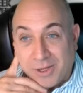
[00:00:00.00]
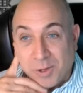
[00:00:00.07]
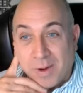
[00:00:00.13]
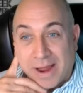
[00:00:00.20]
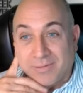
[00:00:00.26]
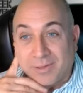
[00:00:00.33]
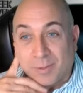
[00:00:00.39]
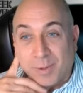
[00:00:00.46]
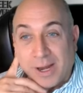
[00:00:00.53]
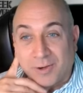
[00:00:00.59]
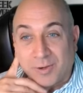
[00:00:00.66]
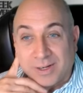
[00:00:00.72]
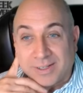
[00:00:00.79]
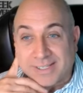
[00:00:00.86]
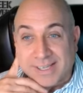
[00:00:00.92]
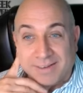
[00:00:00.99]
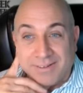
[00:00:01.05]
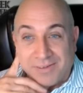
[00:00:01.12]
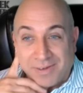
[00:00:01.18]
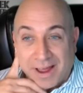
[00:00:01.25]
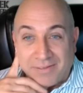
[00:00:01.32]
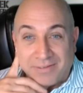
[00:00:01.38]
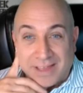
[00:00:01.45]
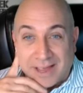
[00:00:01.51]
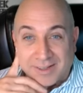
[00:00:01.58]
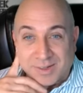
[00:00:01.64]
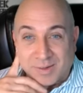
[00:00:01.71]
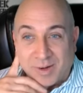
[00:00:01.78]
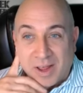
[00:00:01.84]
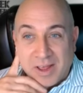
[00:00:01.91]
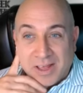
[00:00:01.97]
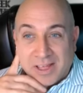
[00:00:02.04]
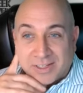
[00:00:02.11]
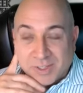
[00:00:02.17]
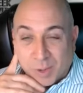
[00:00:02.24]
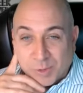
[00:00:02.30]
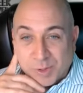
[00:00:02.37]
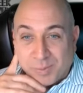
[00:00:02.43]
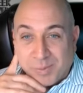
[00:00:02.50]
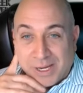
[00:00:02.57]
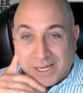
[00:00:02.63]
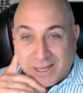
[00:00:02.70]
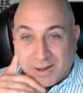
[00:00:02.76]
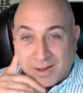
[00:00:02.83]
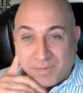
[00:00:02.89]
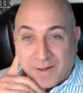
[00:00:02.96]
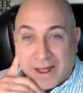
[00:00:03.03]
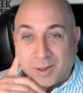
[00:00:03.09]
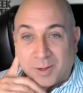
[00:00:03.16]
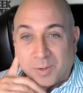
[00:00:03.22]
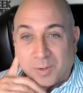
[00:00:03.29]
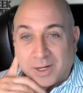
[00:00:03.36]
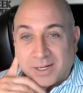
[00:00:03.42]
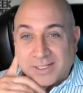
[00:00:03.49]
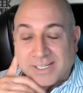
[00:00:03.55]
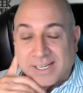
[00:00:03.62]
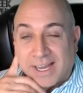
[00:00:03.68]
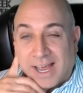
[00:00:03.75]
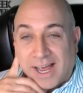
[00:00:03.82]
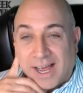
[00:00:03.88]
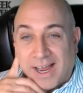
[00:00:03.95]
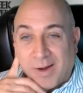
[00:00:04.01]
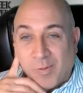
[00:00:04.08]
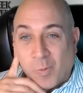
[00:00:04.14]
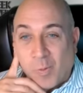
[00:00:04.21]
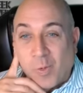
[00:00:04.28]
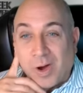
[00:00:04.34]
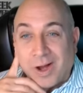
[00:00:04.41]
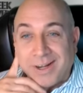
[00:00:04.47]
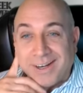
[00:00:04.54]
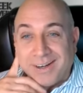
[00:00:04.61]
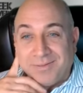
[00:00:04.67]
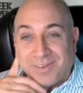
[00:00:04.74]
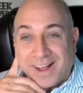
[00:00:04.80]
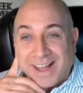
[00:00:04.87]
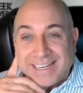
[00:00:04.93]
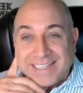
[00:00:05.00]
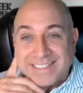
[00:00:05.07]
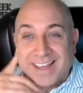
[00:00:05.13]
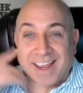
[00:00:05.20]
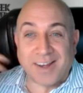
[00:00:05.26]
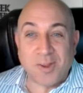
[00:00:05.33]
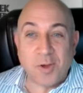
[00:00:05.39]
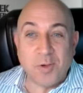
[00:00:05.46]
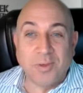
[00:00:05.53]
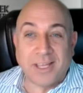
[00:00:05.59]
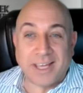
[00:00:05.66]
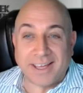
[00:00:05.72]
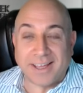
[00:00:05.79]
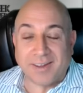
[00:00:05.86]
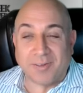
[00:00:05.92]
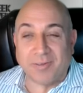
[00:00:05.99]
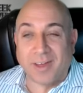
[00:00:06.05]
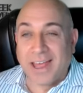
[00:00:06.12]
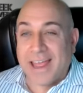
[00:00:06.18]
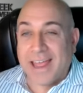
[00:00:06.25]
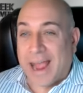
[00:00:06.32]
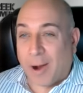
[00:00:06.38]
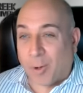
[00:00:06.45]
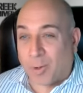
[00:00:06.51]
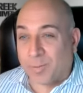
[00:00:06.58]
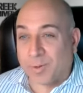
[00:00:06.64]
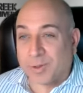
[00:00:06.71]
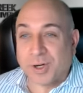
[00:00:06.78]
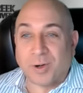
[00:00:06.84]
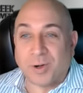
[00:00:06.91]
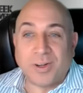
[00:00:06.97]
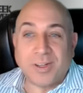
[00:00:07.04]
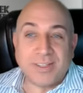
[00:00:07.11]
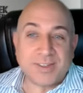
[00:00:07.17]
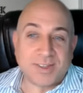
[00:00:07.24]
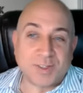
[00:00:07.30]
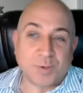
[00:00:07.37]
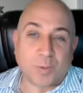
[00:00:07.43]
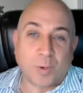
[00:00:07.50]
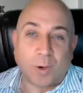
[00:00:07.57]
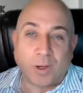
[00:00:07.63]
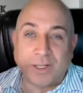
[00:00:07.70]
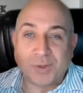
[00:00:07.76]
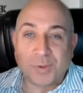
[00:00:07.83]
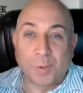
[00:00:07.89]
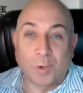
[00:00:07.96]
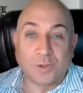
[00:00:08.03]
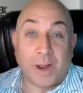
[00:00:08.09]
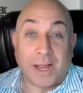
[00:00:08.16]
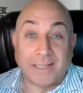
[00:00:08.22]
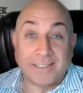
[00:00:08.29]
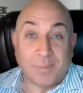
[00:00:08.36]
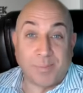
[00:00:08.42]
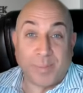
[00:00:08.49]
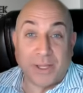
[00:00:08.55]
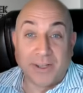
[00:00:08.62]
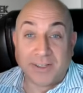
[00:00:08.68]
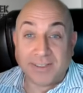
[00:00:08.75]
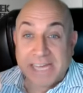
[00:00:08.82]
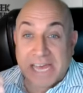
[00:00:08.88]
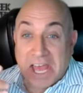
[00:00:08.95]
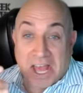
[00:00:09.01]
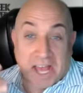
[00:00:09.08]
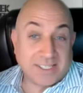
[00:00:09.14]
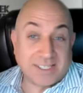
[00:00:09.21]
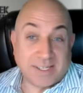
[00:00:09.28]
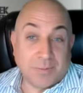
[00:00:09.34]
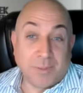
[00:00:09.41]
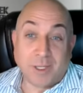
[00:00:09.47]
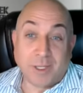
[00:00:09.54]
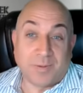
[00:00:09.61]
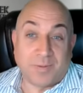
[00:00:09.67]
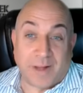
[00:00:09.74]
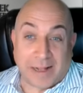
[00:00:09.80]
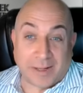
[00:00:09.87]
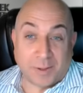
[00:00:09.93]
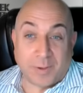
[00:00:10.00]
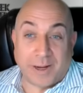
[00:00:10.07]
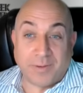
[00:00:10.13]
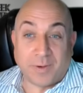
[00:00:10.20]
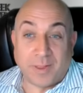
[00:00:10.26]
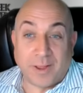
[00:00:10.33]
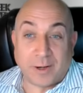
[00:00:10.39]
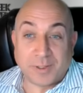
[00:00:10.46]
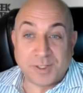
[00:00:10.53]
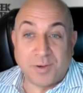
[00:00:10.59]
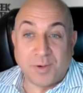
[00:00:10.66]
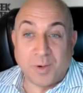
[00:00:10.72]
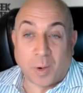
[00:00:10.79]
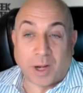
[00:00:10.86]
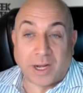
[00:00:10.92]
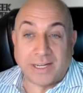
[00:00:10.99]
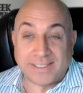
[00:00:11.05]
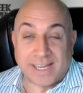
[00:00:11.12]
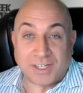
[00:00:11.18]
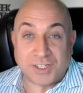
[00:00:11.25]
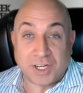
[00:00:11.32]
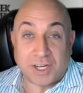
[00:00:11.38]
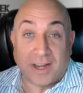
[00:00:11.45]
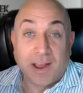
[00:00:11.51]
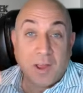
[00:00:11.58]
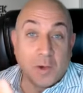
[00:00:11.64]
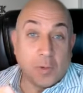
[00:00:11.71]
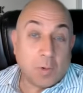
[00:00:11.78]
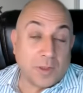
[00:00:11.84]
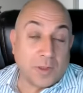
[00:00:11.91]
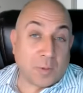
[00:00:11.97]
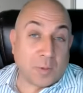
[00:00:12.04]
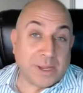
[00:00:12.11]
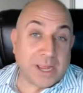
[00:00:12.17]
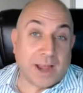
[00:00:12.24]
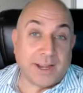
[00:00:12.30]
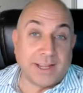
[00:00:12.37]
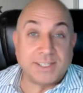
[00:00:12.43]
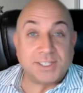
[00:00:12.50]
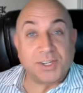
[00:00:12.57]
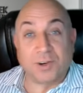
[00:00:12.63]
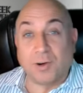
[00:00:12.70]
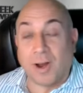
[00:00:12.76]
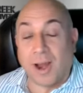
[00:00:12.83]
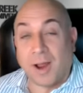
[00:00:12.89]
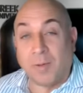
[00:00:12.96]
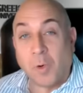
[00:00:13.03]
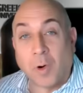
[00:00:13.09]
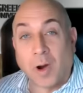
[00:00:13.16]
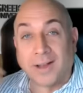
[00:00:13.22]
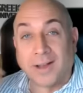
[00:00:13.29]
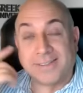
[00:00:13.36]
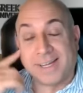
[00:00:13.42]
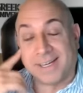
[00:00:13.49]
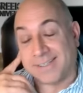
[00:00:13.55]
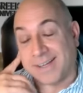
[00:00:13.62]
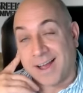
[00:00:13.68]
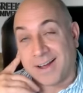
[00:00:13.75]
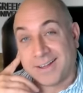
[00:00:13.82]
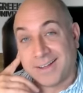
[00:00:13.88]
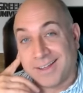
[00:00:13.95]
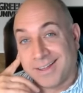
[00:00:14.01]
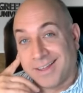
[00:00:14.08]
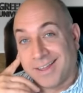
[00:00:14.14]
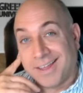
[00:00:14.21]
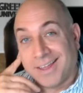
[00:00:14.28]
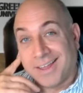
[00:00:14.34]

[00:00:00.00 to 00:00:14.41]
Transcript: I mean, you have 375,000 social media followers. Uh, what advice can you give? our fraternities and sororities who are trying to build a similar following for their student organization, whether it be on Instagram or on TikTok.